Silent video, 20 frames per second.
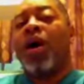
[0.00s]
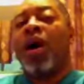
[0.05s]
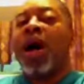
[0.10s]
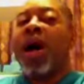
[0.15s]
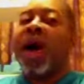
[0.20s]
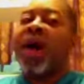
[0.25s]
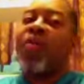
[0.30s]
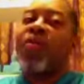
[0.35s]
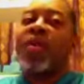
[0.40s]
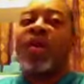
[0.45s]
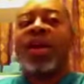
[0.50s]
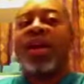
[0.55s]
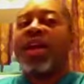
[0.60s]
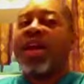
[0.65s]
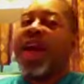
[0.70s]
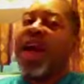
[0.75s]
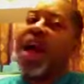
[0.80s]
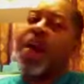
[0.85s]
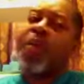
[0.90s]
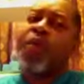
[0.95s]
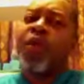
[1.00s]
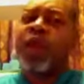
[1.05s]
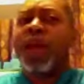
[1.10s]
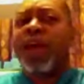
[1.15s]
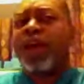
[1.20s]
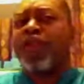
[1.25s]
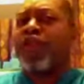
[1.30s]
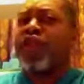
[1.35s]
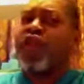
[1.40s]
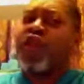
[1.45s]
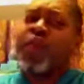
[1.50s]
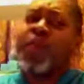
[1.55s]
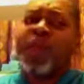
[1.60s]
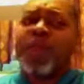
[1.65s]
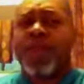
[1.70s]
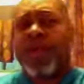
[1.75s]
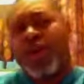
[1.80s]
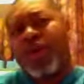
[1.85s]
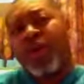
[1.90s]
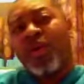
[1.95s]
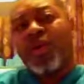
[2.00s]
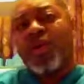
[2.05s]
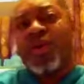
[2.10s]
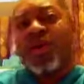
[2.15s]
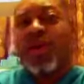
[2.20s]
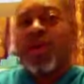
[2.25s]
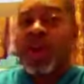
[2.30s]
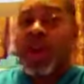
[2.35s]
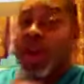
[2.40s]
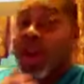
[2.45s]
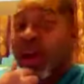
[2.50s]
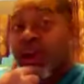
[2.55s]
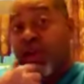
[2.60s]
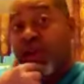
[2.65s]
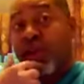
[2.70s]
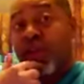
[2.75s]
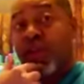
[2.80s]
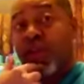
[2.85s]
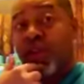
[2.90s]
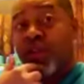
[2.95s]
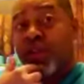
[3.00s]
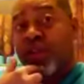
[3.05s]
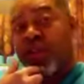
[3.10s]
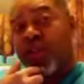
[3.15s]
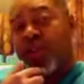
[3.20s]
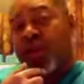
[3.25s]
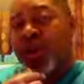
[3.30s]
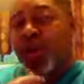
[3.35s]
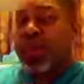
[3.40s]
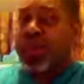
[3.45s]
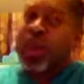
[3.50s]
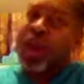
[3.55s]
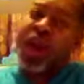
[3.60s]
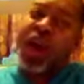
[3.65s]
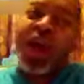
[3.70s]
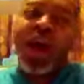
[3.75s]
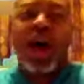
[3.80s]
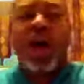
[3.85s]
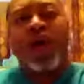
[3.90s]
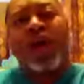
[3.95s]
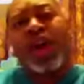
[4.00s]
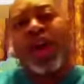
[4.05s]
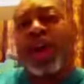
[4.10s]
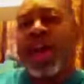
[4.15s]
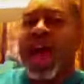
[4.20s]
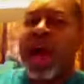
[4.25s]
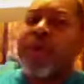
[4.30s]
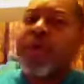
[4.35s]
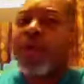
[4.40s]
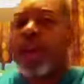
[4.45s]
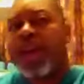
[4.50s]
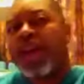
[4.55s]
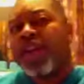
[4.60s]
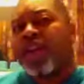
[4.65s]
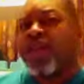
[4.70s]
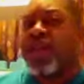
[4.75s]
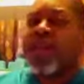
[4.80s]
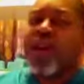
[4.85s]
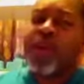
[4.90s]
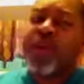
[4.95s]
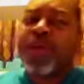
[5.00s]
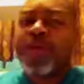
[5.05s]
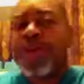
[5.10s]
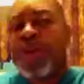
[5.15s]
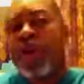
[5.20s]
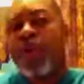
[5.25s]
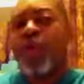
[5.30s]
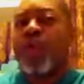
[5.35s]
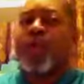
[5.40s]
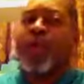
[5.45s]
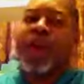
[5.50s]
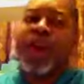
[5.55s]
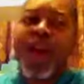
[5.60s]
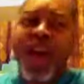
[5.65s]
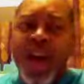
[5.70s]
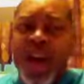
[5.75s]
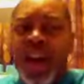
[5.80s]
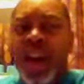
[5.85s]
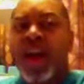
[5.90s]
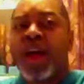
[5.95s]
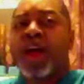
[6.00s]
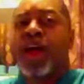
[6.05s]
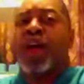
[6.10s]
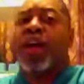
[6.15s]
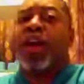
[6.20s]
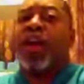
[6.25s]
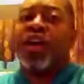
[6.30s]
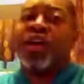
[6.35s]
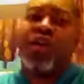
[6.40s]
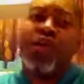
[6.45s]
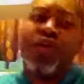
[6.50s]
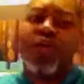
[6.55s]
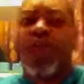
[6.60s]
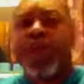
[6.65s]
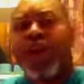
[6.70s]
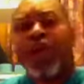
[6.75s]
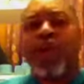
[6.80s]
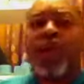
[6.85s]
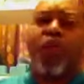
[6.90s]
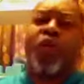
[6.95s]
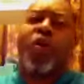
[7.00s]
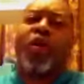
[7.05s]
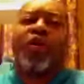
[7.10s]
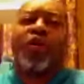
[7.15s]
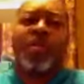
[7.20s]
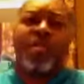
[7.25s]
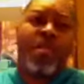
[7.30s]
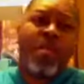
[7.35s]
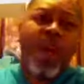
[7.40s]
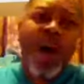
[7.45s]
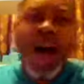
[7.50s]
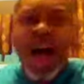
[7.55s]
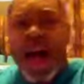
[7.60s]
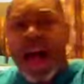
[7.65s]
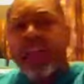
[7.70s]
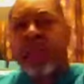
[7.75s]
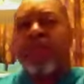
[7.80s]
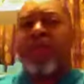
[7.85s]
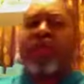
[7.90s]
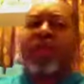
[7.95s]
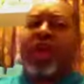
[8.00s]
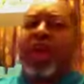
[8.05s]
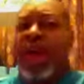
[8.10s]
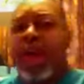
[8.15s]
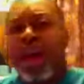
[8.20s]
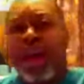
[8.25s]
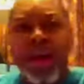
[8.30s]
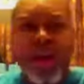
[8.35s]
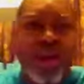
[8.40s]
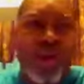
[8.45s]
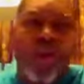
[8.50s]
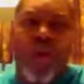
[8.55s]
I don't need to have a relationship with you. I see girls doing this. I don't need to have a relationship with you if you're not going to do things according to my standards.